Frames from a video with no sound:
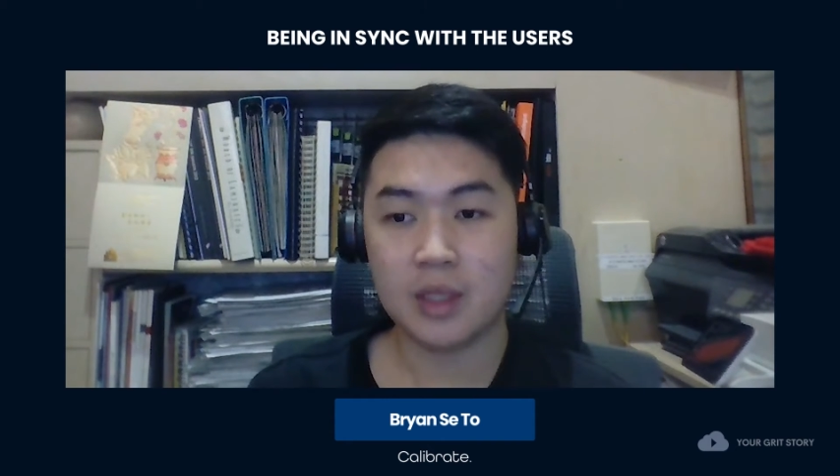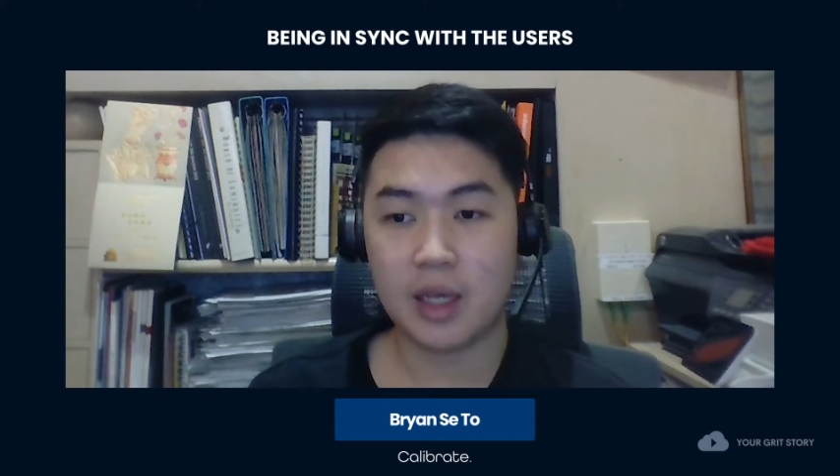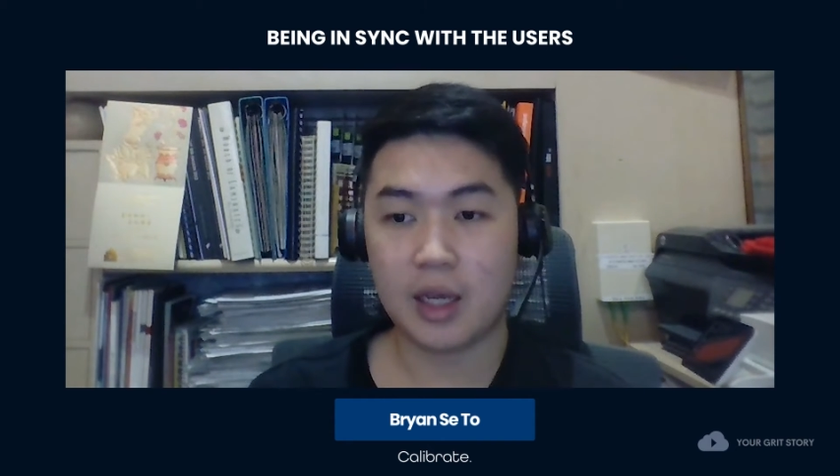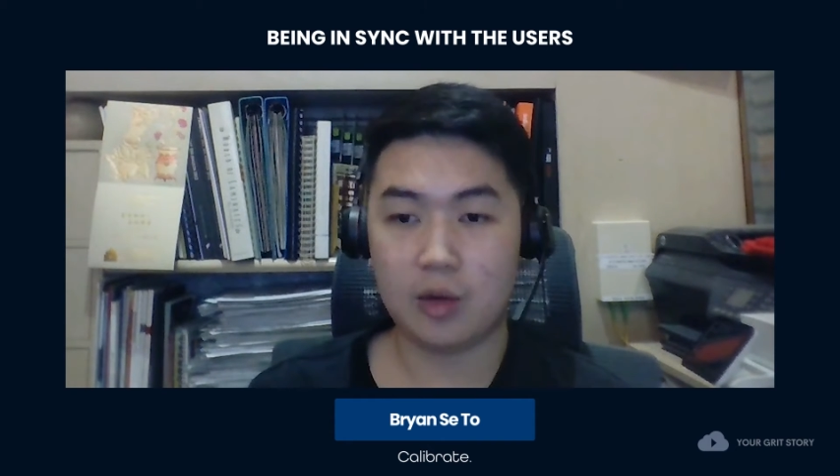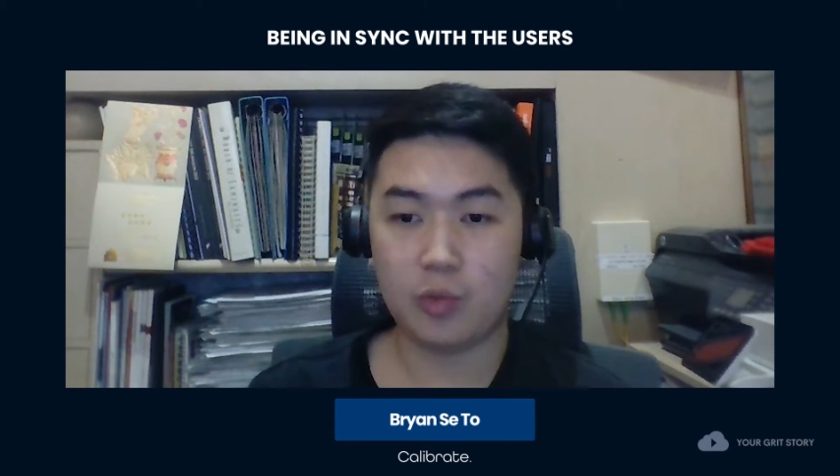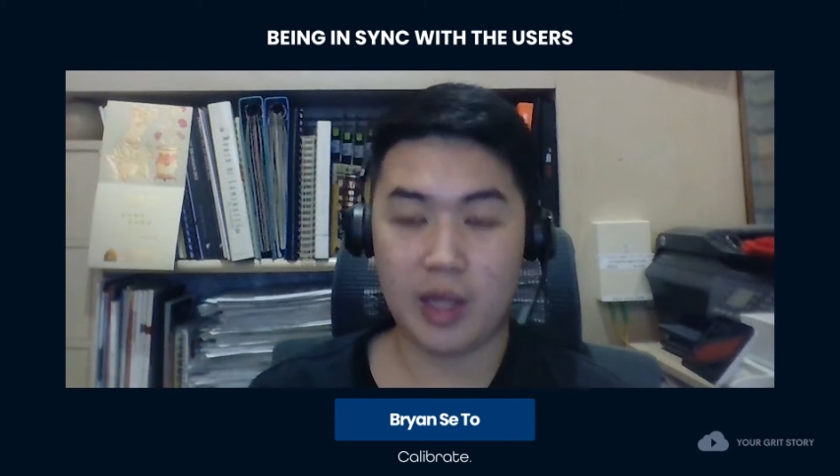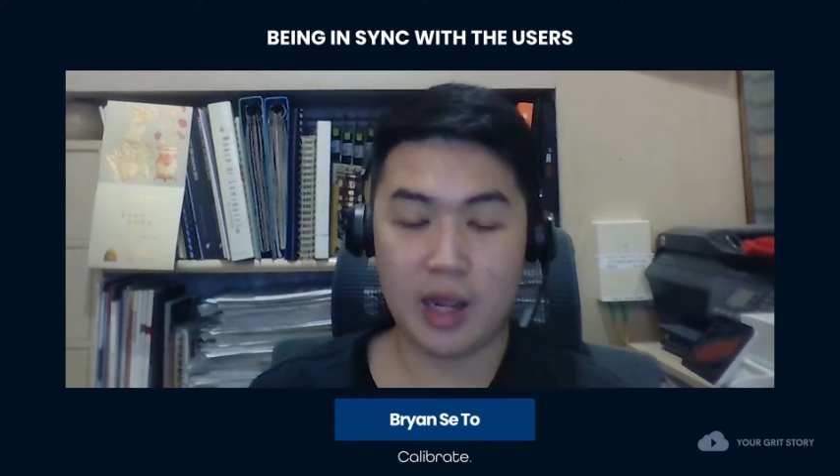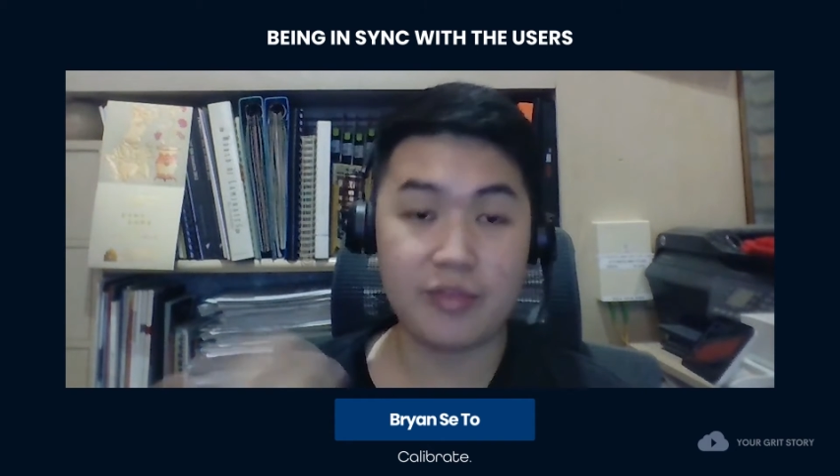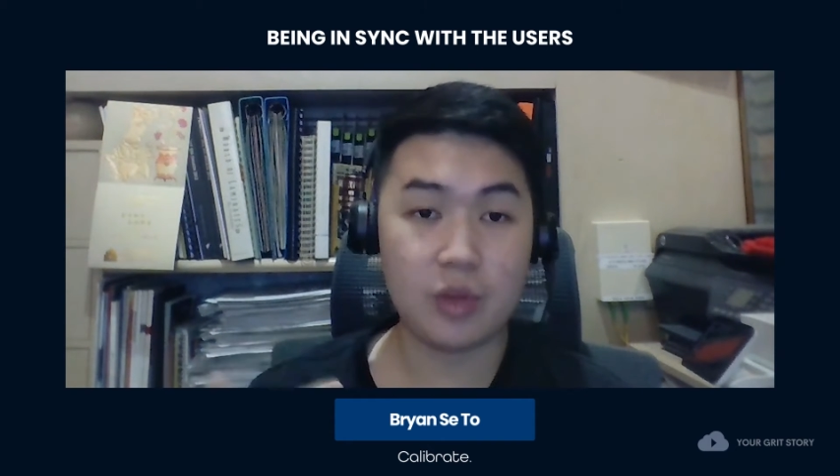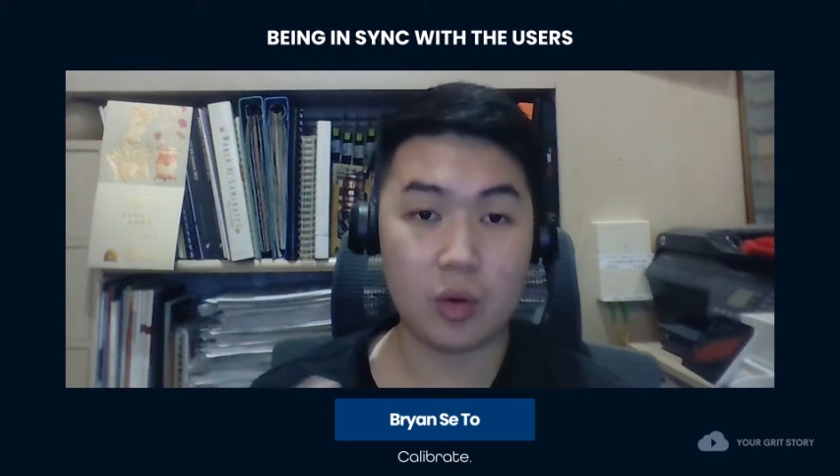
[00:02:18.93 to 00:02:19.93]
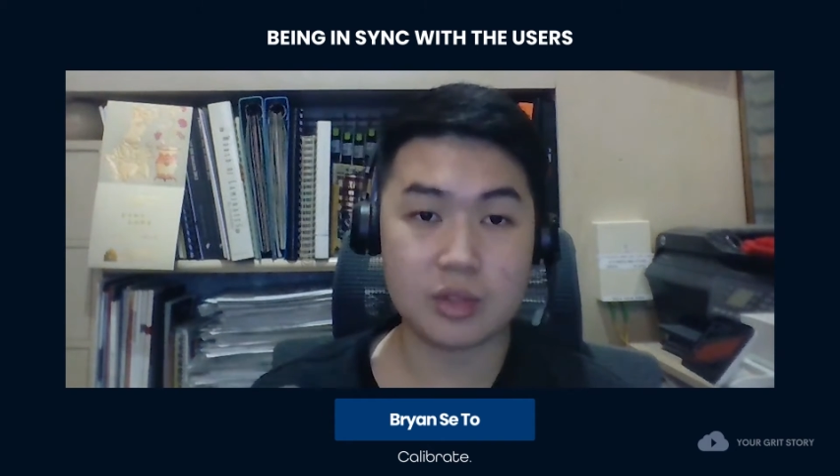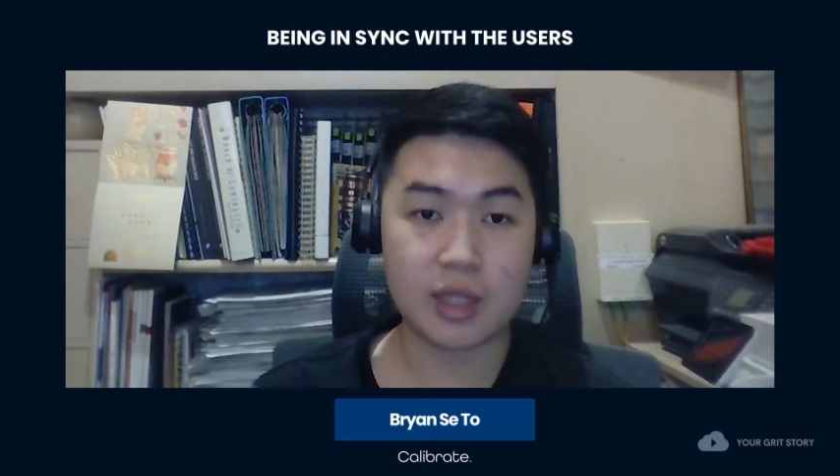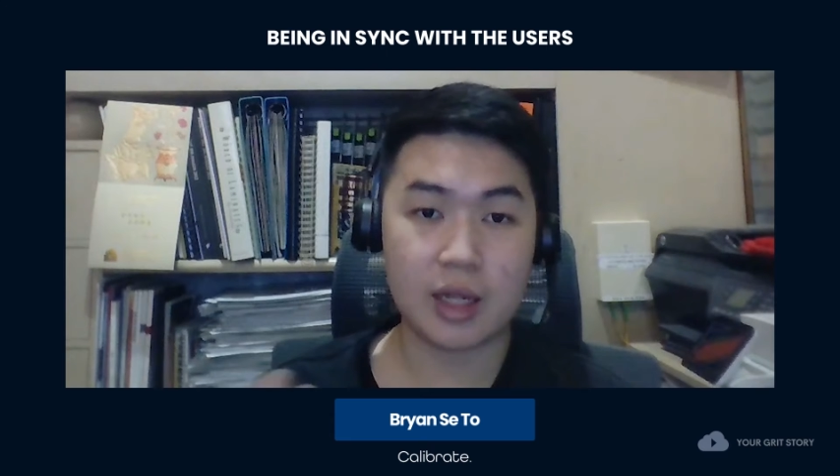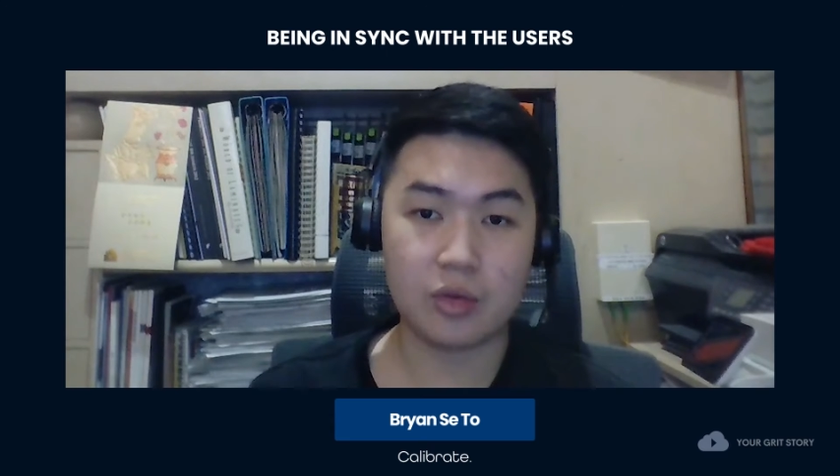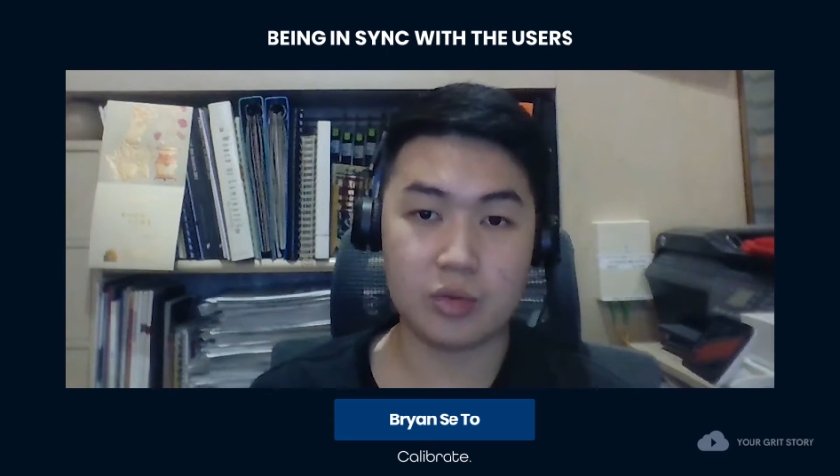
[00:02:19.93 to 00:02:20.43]
And we have those
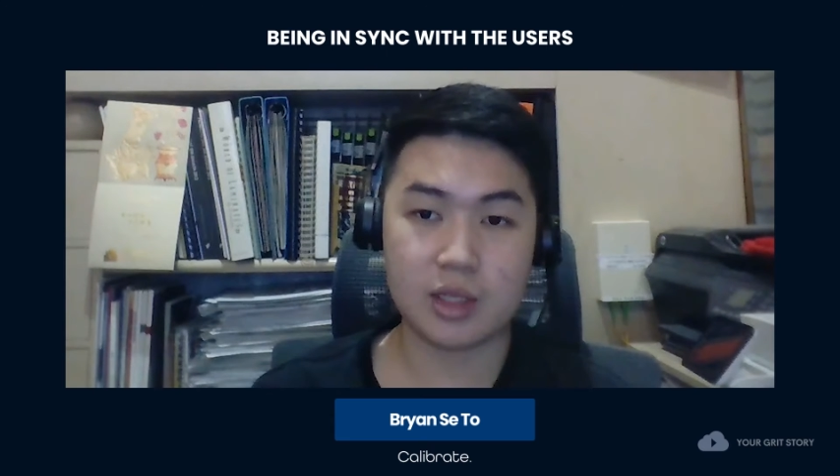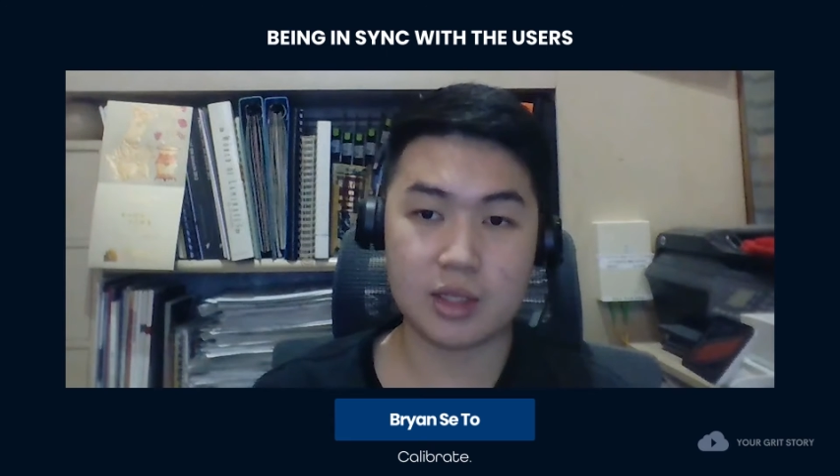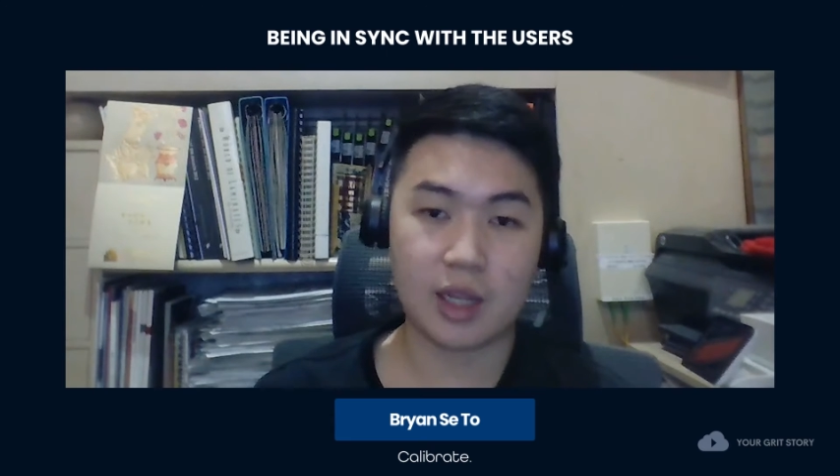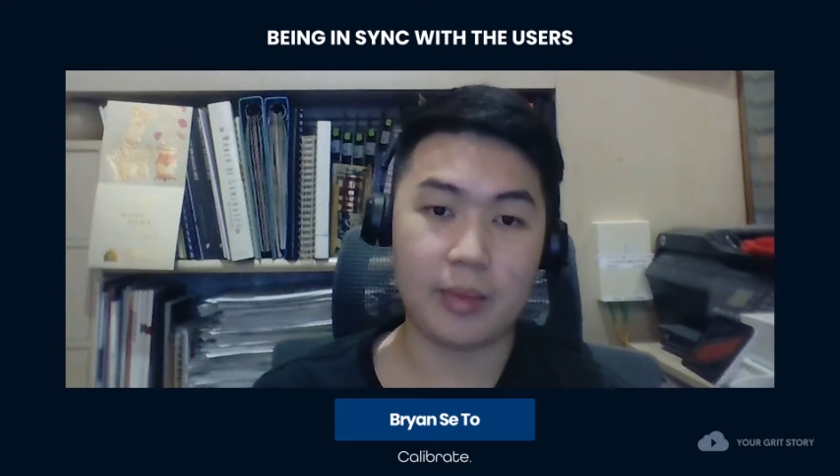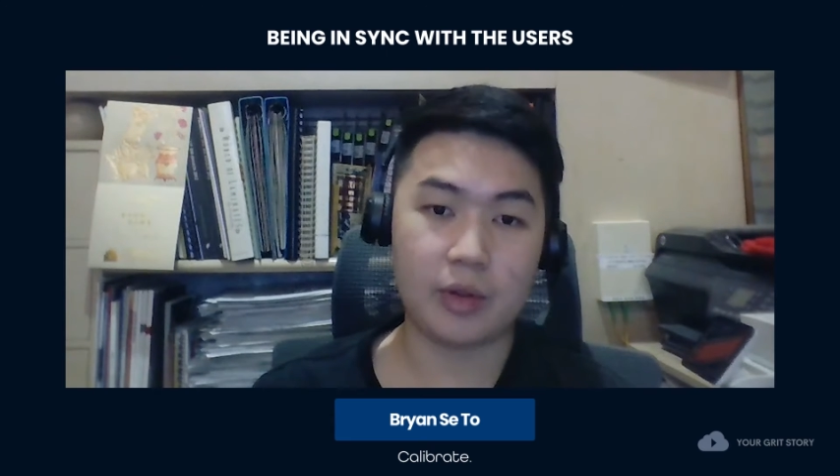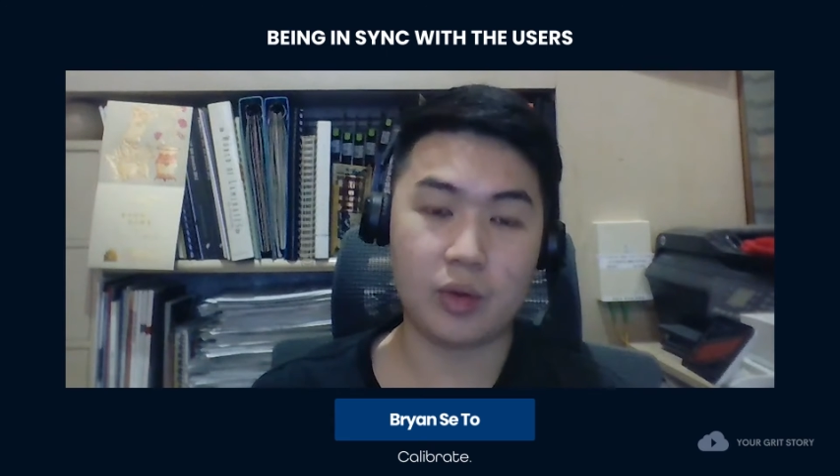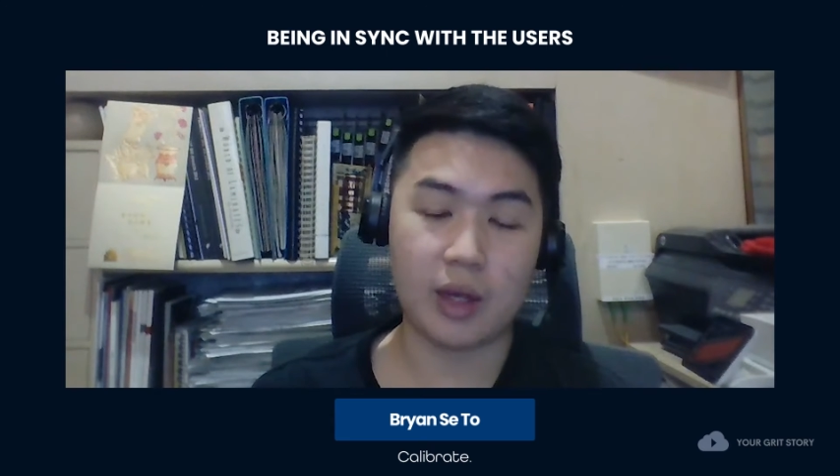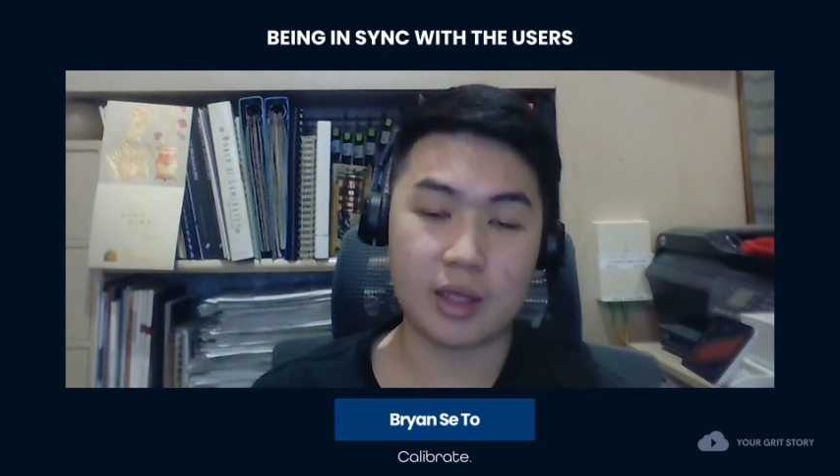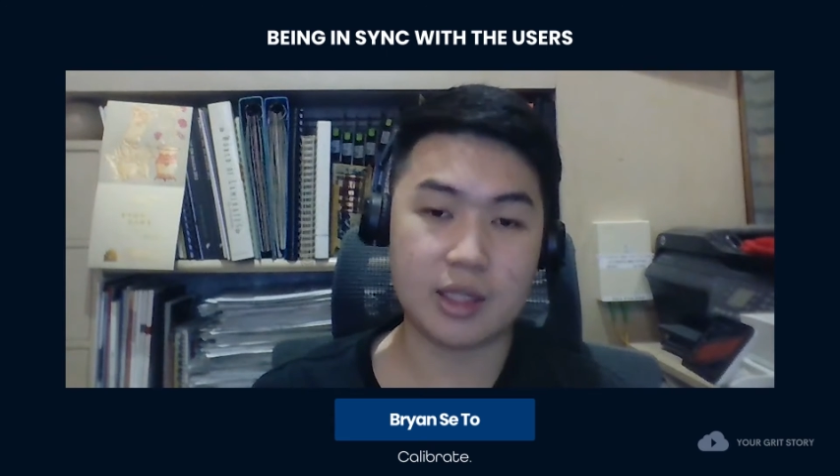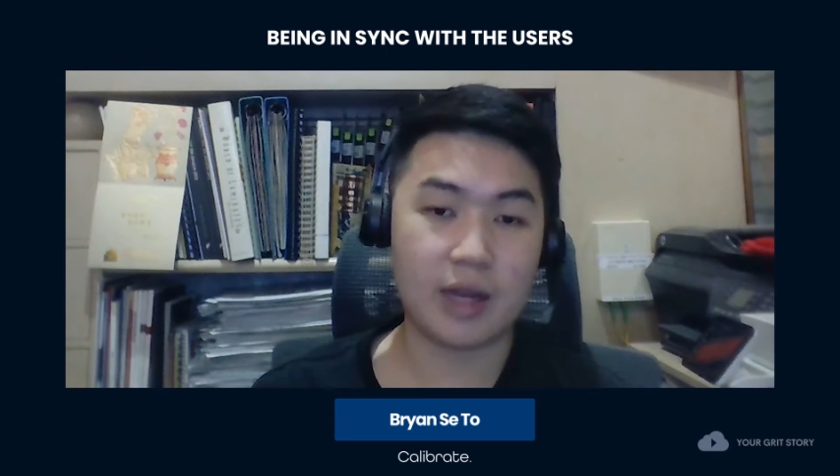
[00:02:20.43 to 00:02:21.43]
10 users coming to us.